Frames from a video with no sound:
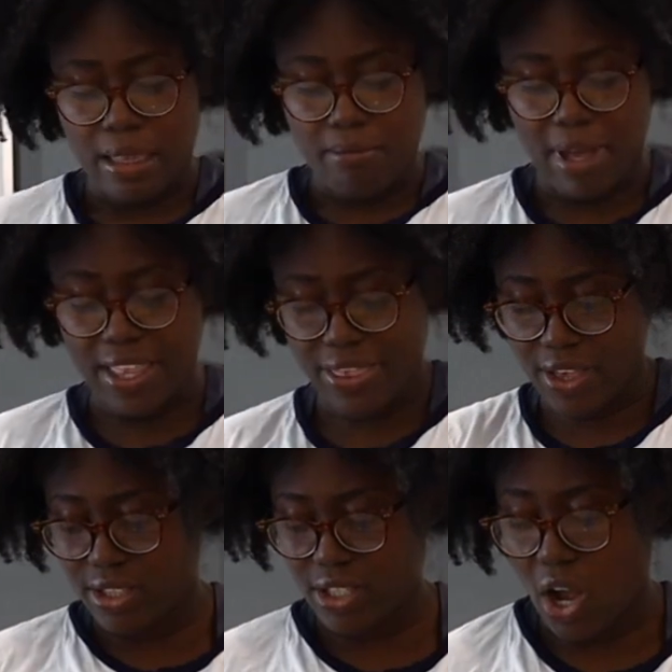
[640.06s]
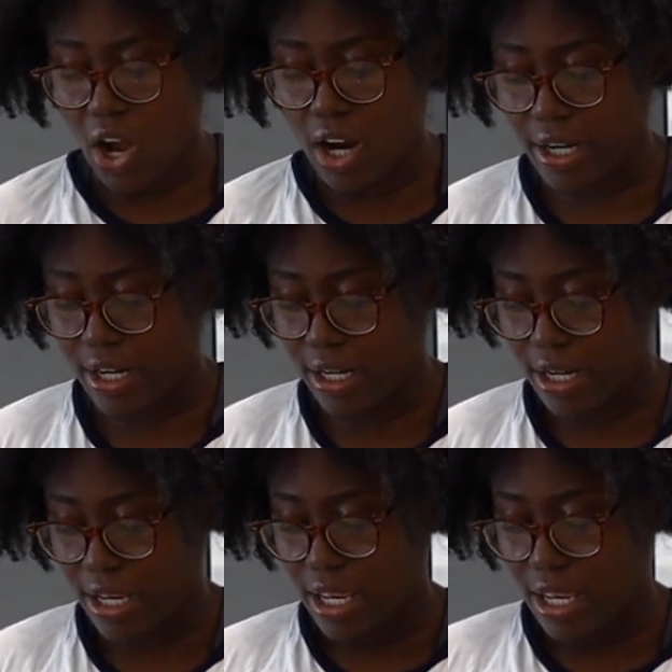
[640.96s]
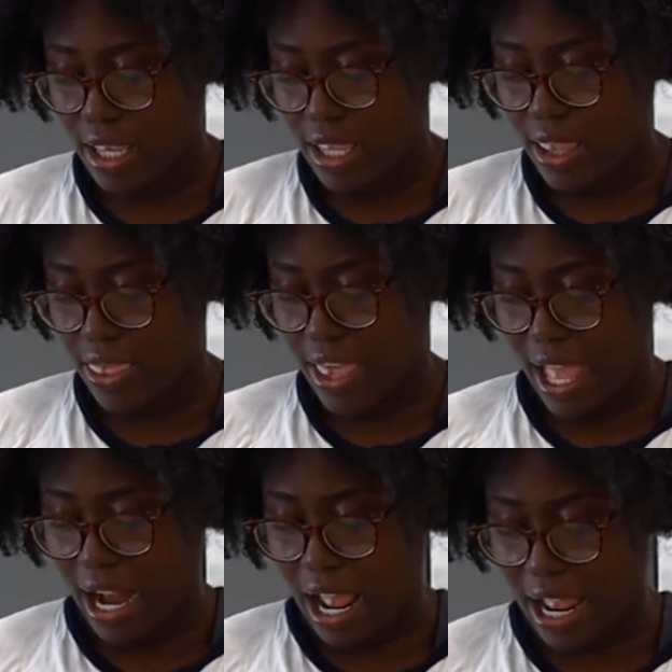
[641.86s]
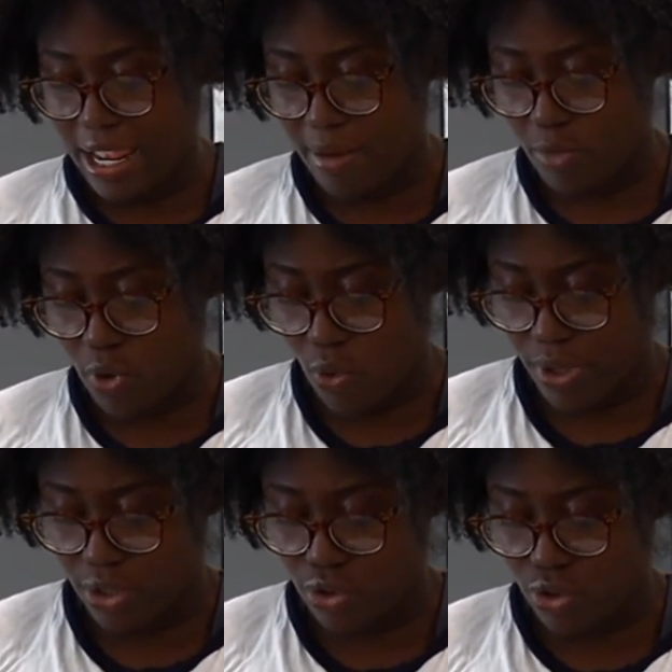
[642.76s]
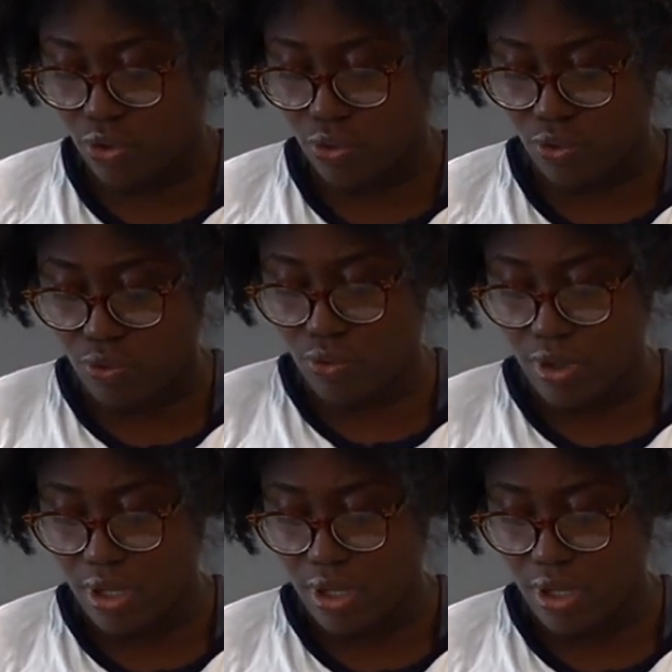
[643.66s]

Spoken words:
My thoughts are that I am going to,